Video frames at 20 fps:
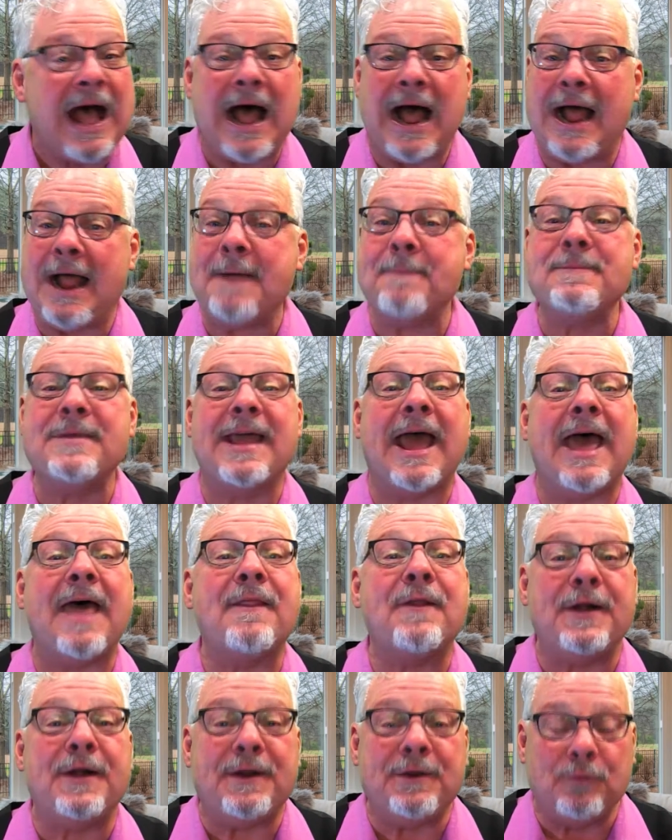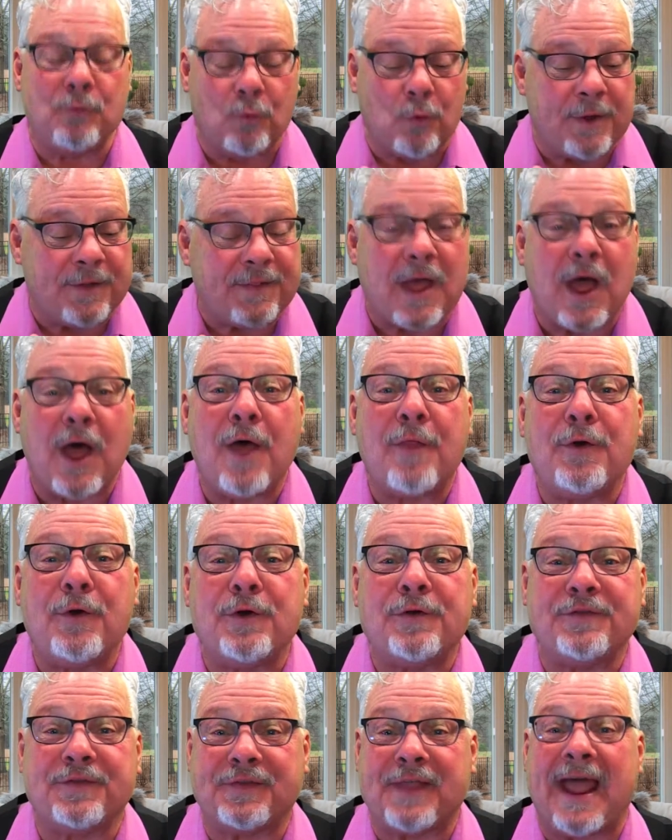I'm gathering with
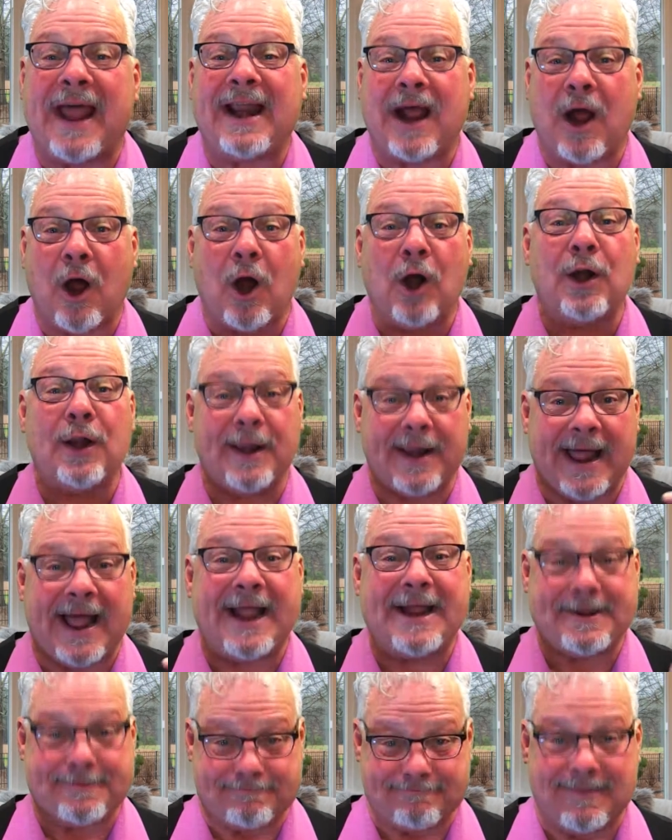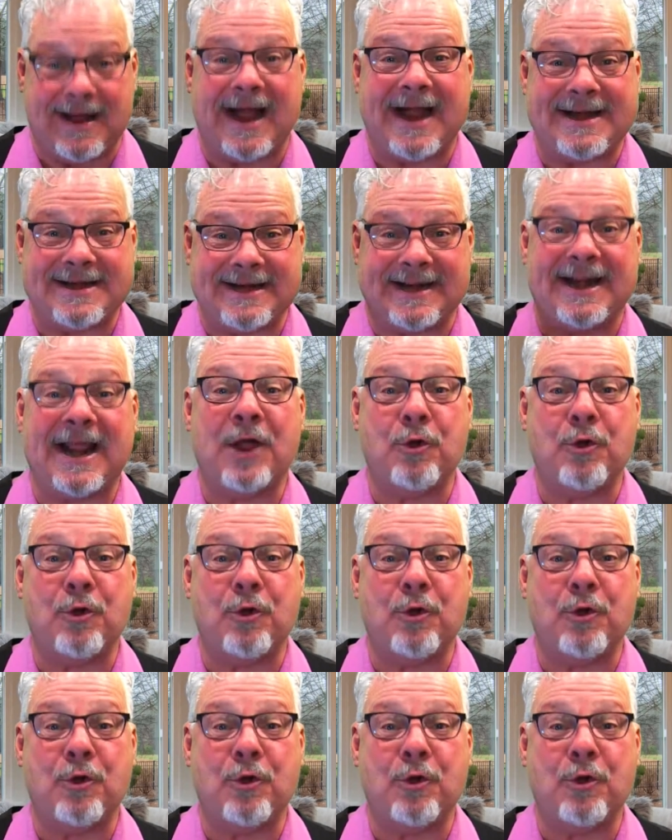others that are like-minded,